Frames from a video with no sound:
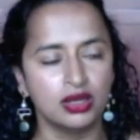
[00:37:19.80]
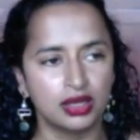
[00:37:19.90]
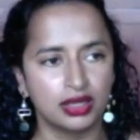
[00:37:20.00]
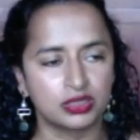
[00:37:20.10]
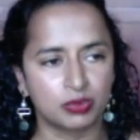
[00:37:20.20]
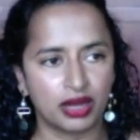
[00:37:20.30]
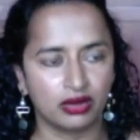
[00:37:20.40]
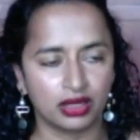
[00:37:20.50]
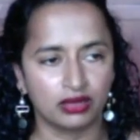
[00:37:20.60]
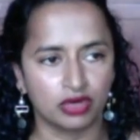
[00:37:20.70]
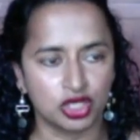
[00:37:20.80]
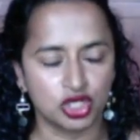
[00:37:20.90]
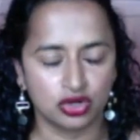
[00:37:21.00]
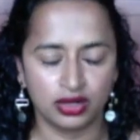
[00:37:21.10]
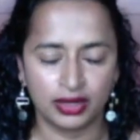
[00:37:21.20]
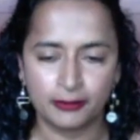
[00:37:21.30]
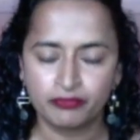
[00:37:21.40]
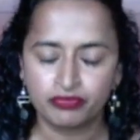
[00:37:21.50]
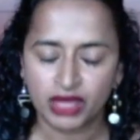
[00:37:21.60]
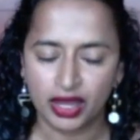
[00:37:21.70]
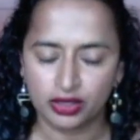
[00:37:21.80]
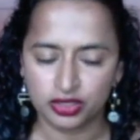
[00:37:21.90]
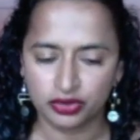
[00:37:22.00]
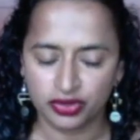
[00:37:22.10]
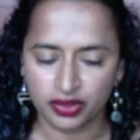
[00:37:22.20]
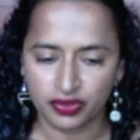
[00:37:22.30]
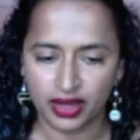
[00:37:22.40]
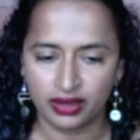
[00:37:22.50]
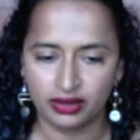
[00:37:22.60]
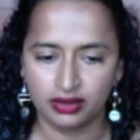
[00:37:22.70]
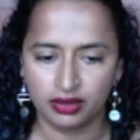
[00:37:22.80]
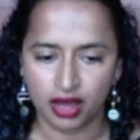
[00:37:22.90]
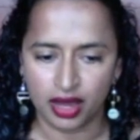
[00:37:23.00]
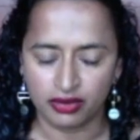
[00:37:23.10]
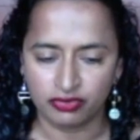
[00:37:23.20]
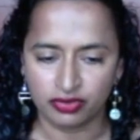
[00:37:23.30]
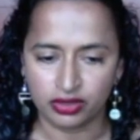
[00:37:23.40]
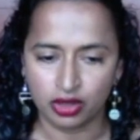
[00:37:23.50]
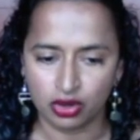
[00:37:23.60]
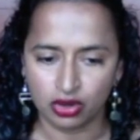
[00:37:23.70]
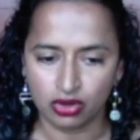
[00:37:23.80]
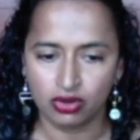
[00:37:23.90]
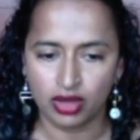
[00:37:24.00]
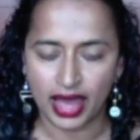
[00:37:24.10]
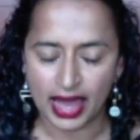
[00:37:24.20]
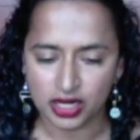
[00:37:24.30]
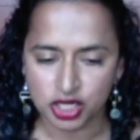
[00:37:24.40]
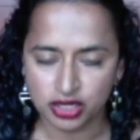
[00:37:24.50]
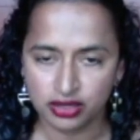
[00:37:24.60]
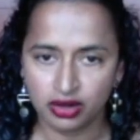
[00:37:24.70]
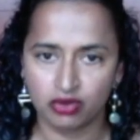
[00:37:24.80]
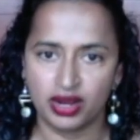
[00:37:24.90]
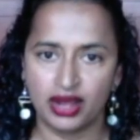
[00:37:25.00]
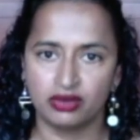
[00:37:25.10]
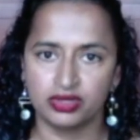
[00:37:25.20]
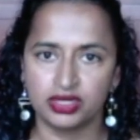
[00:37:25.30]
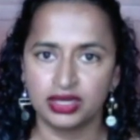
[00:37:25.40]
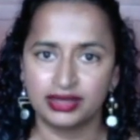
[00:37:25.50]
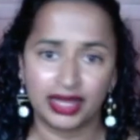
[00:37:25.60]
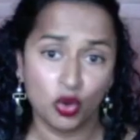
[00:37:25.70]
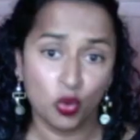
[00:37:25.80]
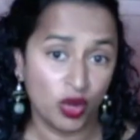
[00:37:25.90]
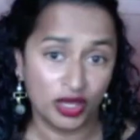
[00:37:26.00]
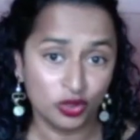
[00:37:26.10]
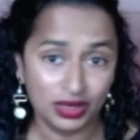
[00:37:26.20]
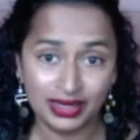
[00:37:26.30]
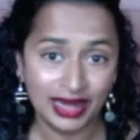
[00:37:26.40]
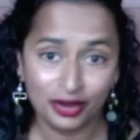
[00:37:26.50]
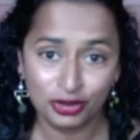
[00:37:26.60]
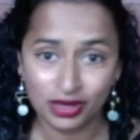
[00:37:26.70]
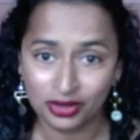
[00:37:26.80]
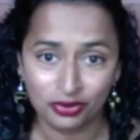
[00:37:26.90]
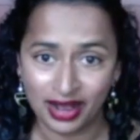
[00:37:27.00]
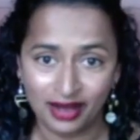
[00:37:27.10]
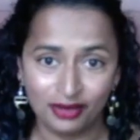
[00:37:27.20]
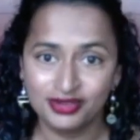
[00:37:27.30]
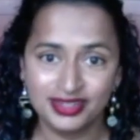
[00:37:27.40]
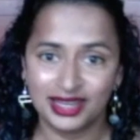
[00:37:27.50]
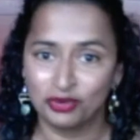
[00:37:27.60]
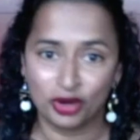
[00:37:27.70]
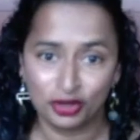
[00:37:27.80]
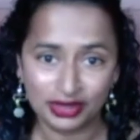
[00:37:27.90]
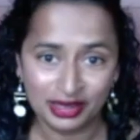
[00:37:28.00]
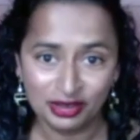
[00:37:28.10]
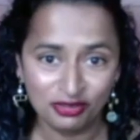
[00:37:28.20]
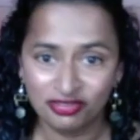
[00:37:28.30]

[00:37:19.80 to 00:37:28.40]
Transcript: inspiring and reassuring. I also think that a lot of local action around like what you eat, how you get around, and where you live,